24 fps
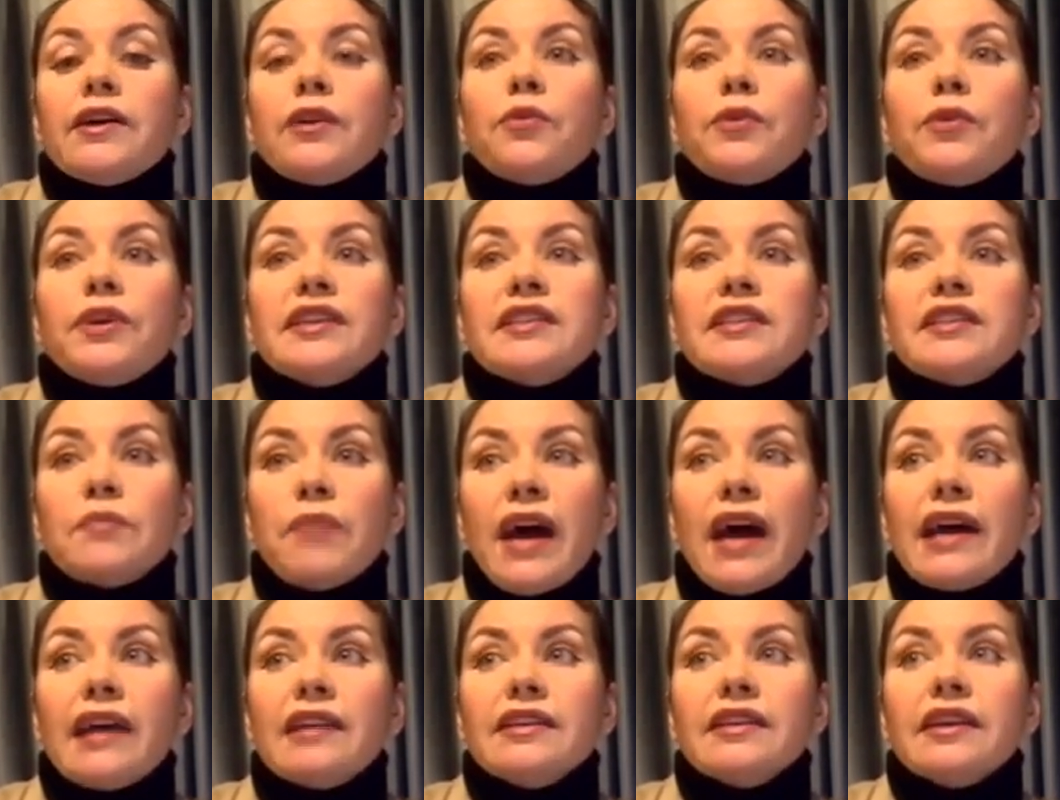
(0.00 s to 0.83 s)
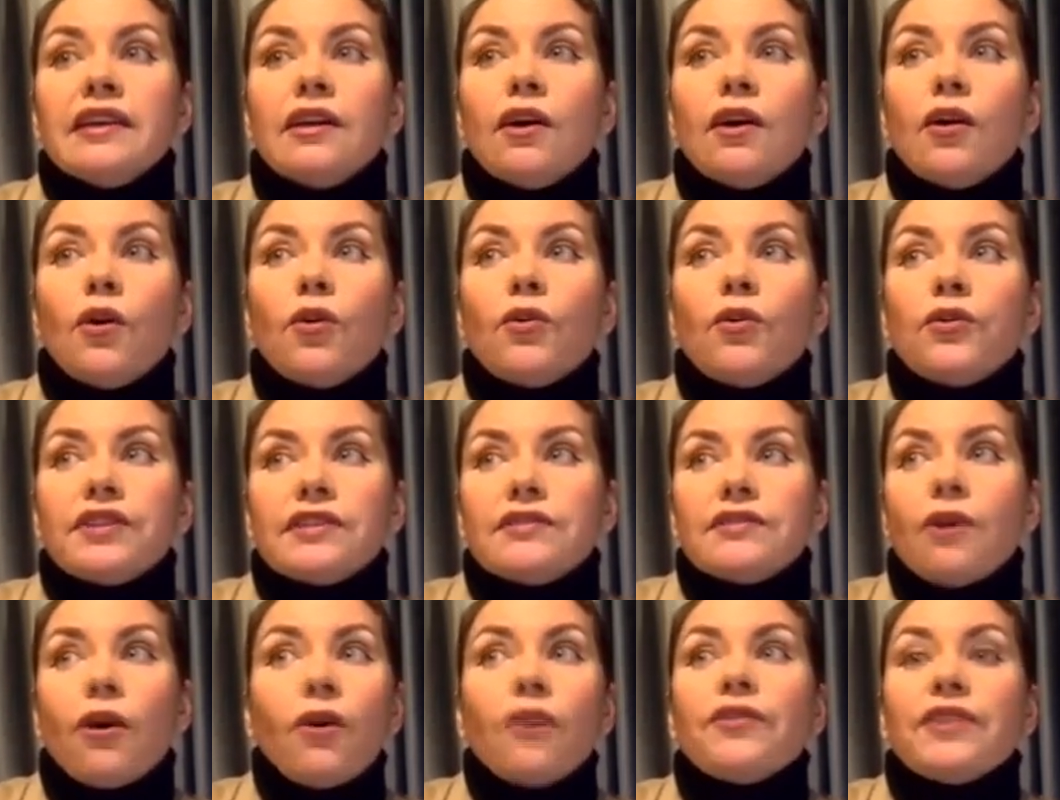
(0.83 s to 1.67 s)
we spent
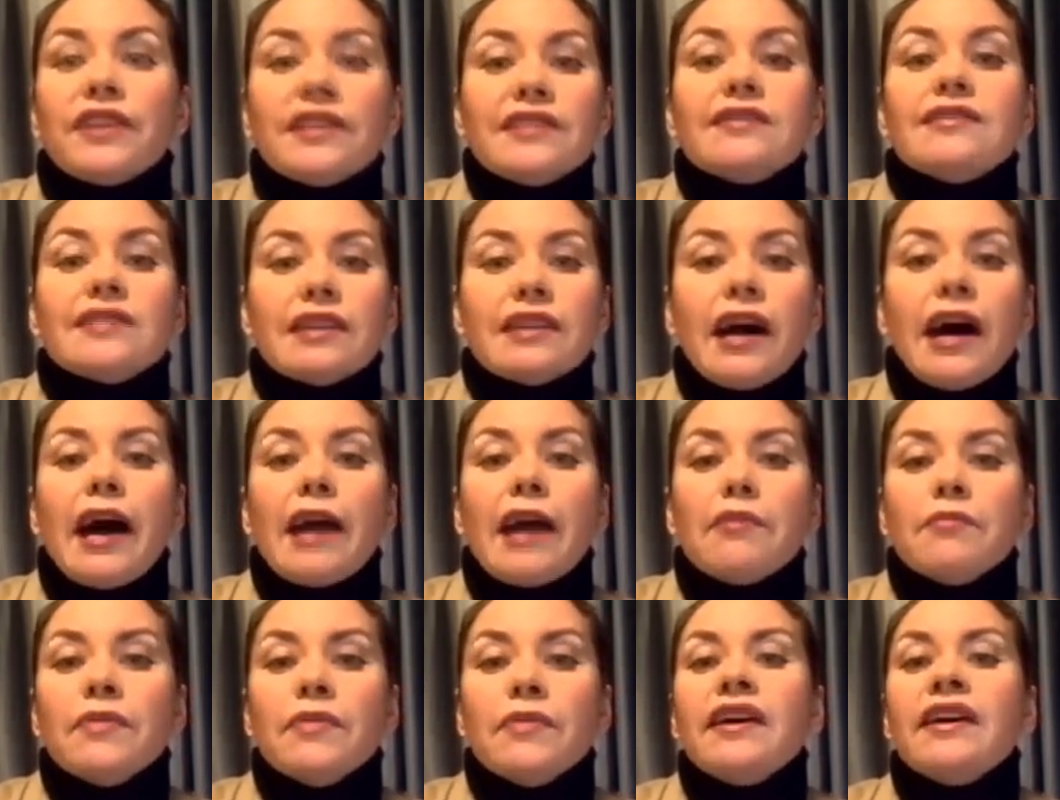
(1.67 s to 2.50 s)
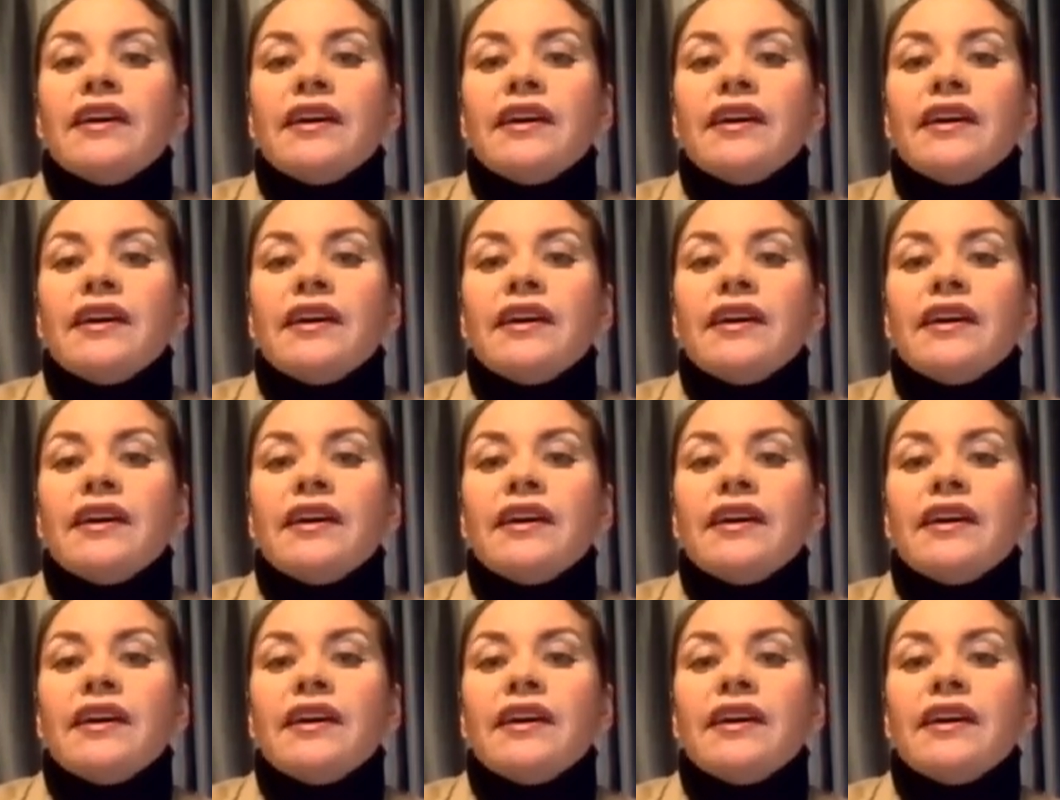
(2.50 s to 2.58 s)
all this time